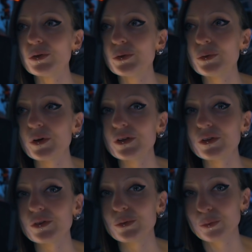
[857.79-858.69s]

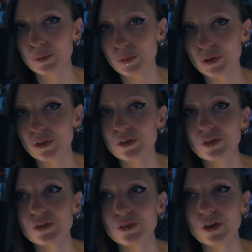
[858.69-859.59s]
US women's
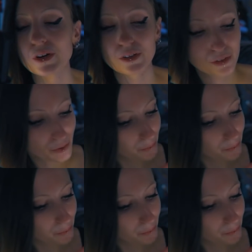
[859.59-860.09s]
size,